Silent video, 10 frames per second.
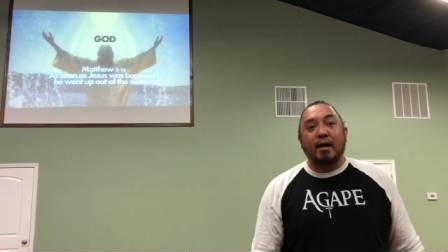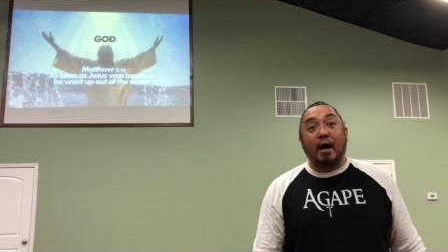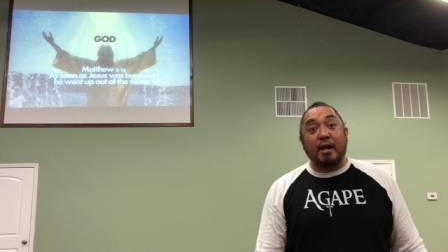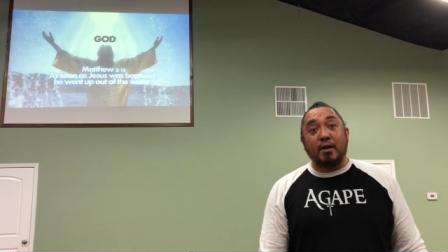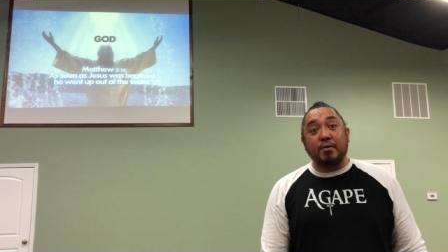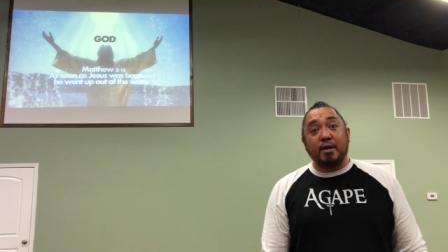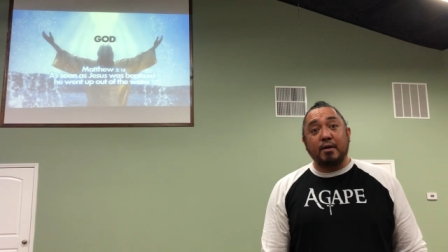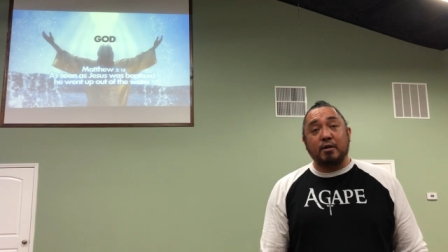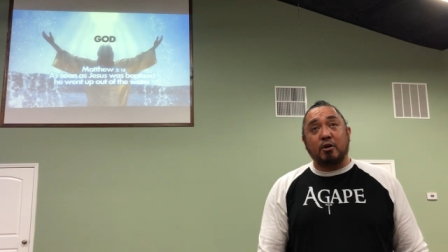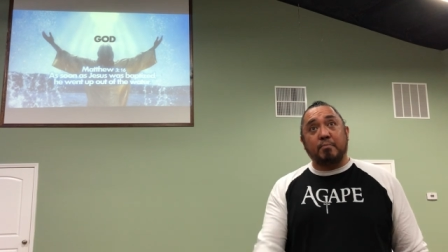Hallelujah.
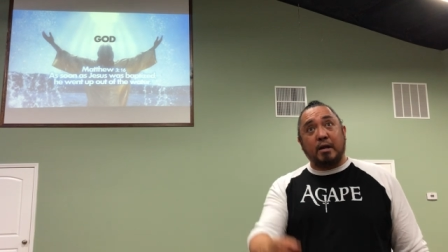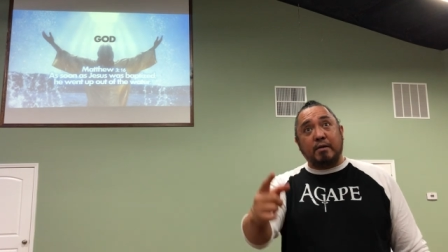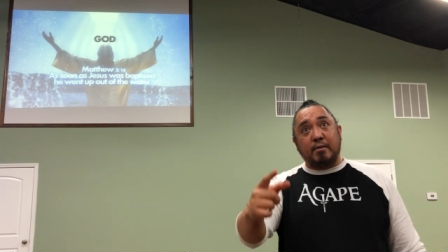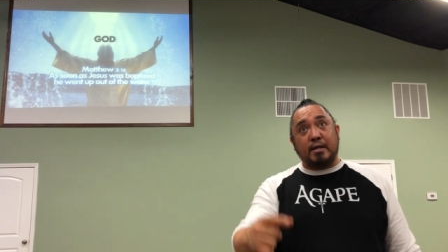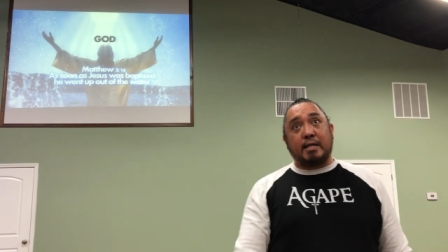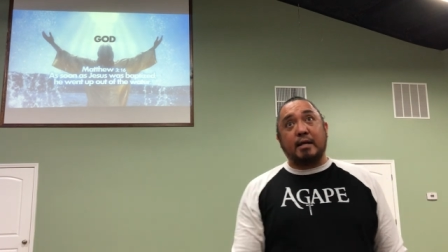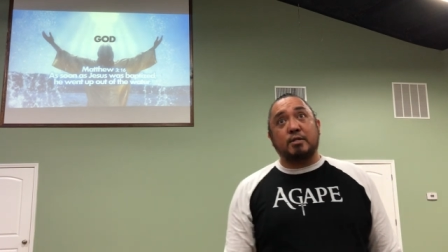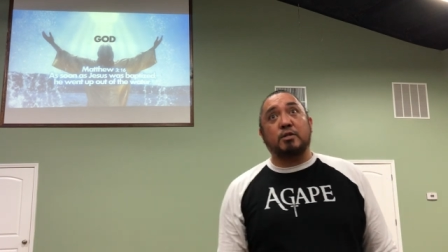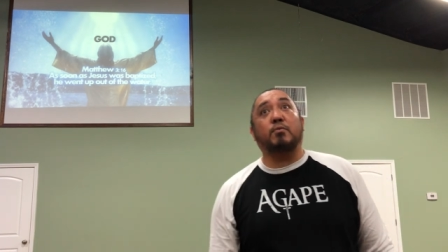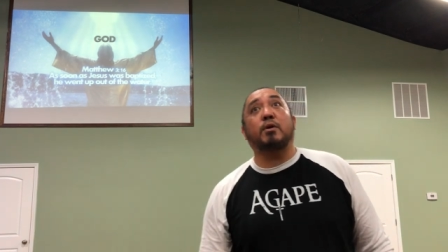You don't believe me? Let's get
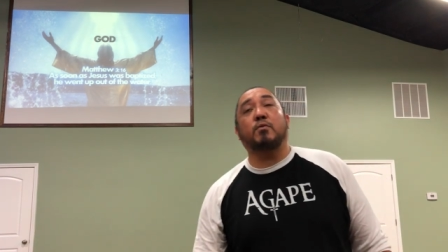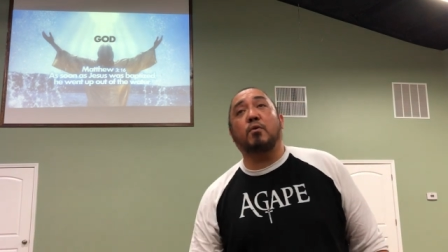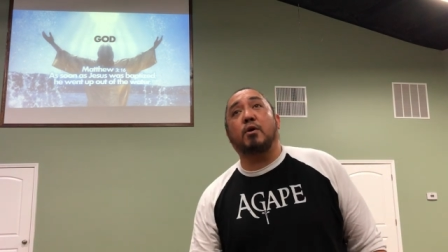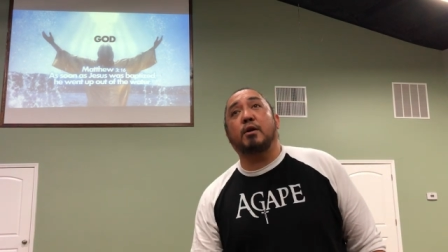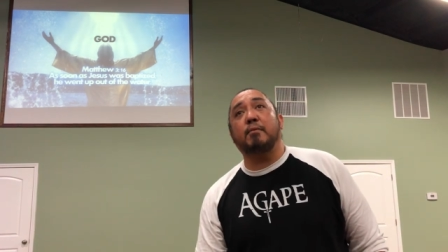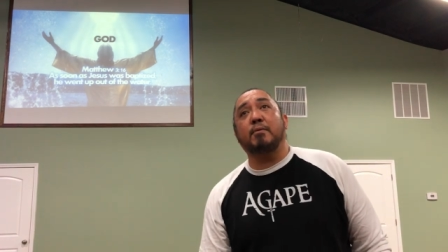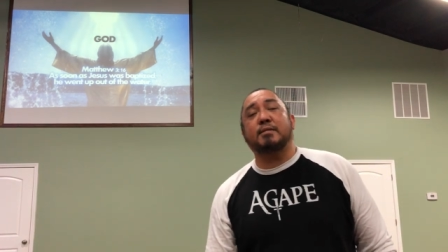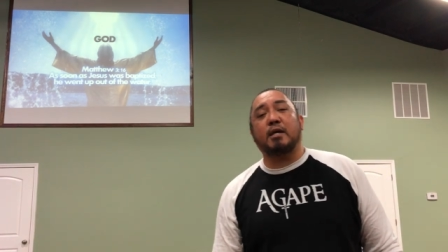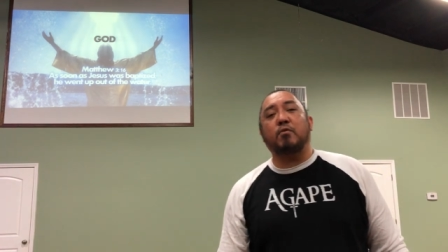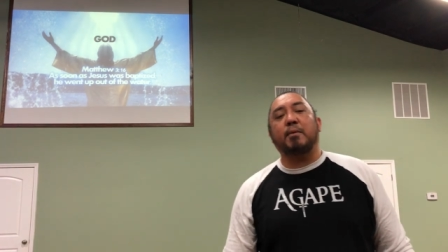into the written word. Amen.
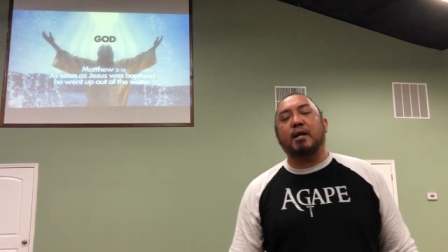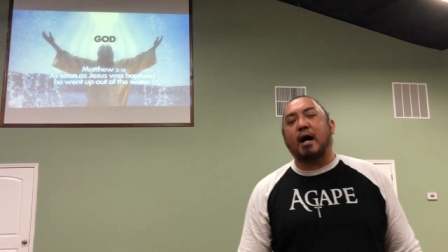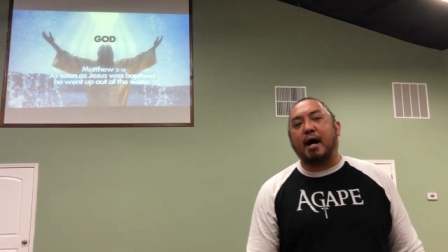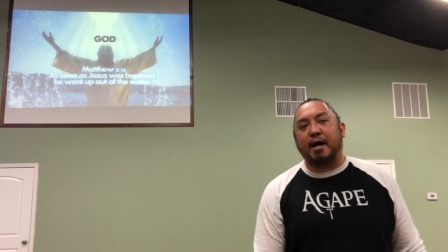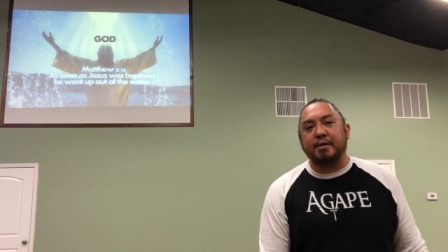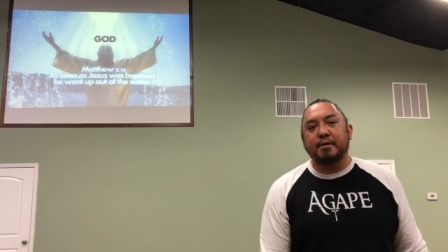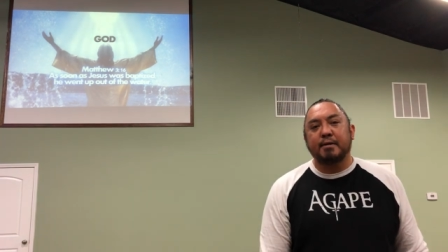Say with me, God.